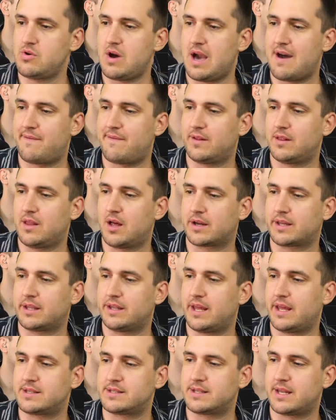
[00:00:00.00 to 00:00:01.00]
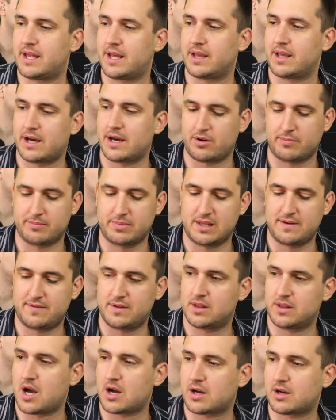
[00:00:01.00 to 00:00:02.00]
have a lucky day today. I don't believe
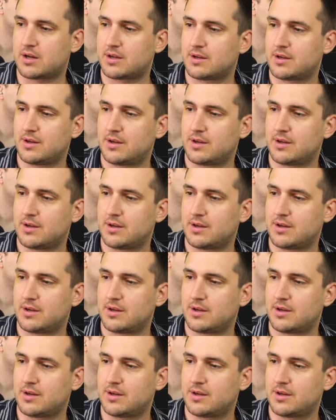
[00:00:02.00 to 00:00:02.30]
in luck.